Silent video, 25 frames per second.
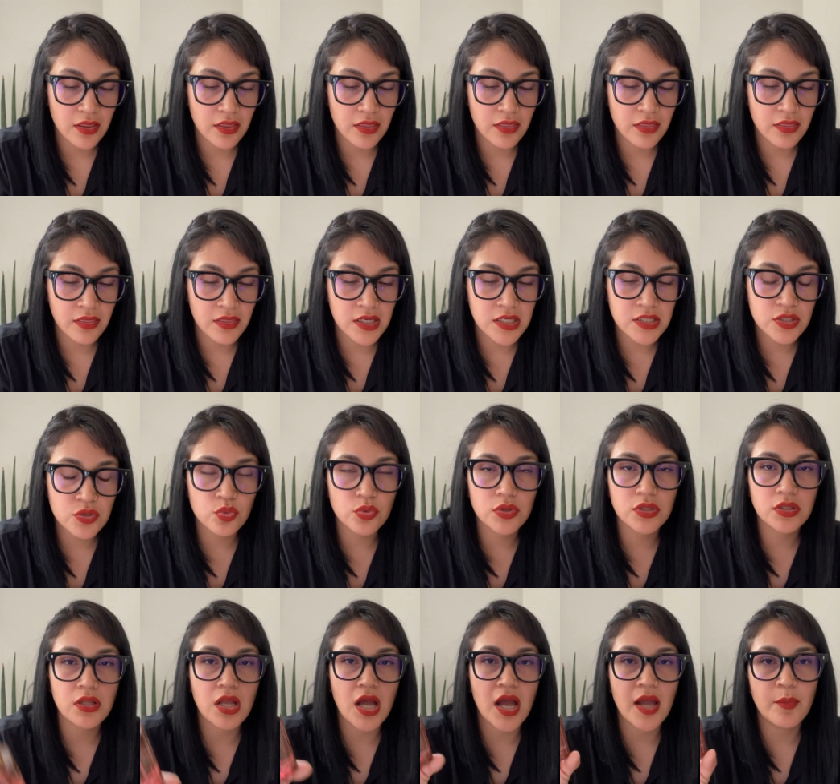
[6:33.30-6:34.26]
this
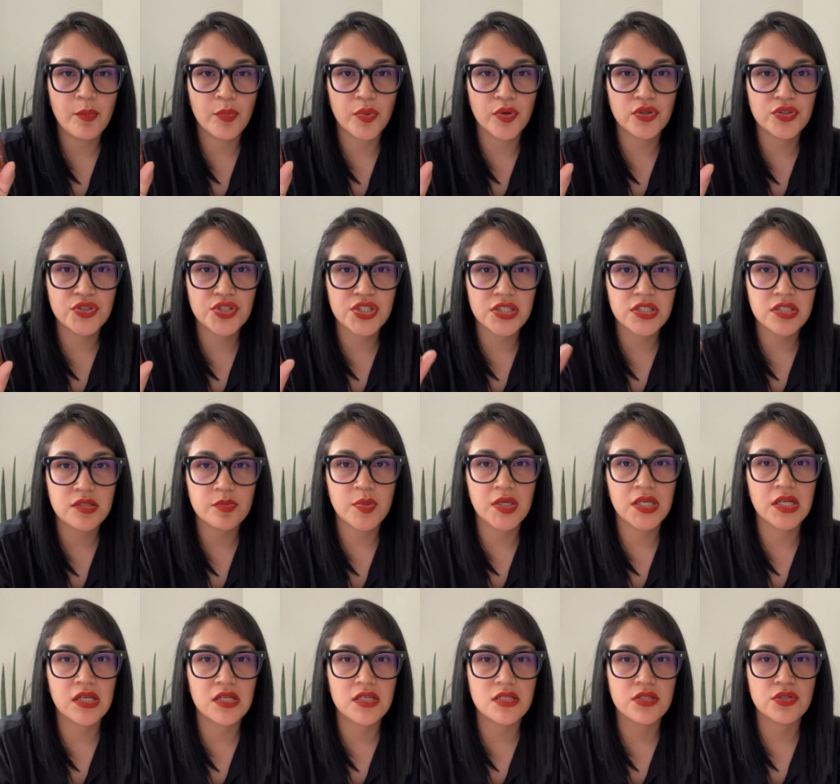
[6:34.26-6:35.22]
one I purchased
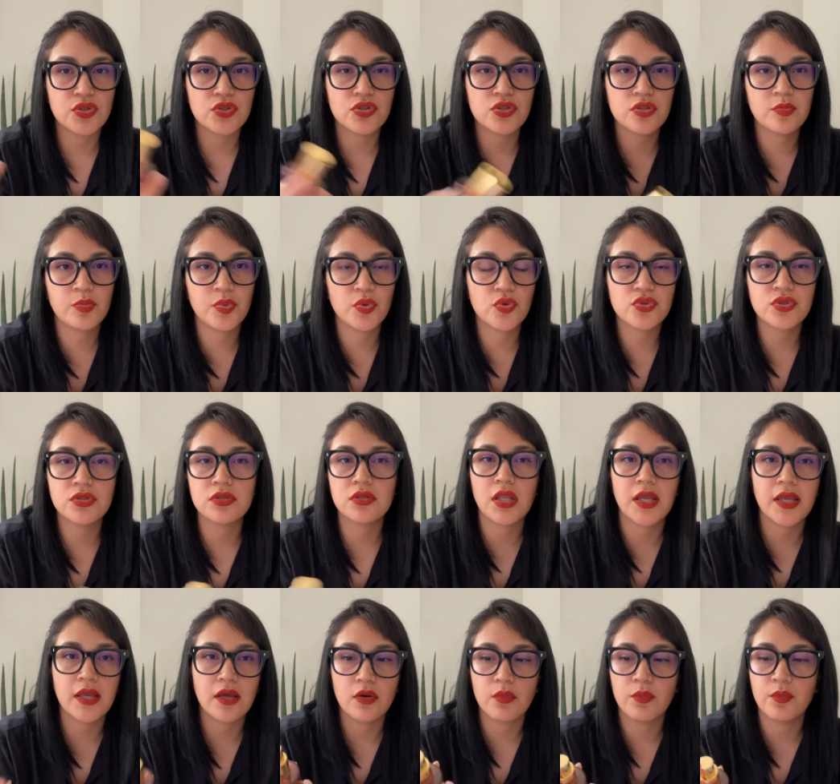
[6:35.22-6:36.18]
because you're supposed to
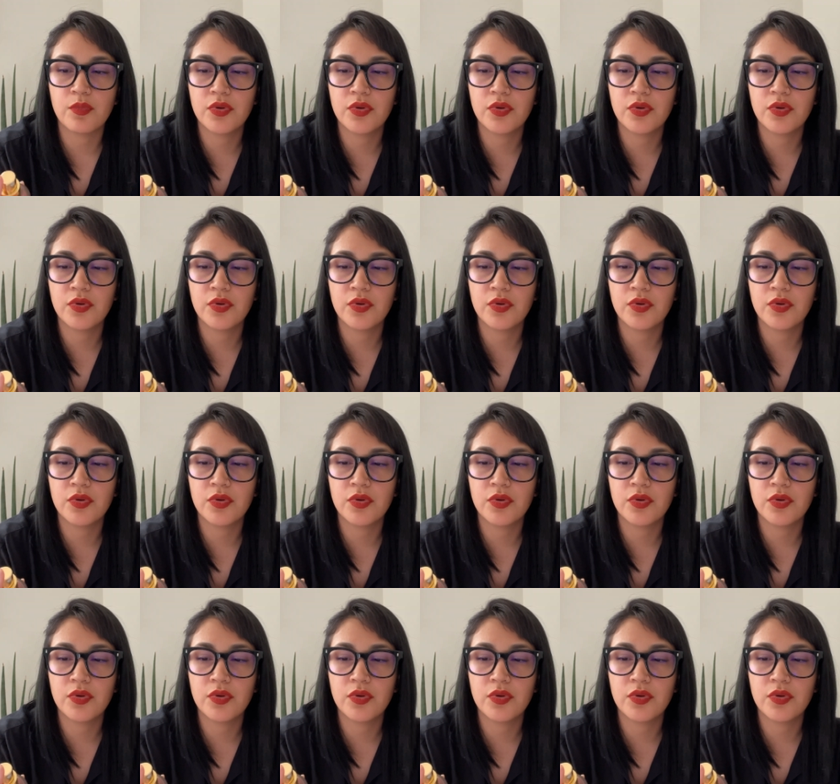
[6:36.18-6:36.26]
like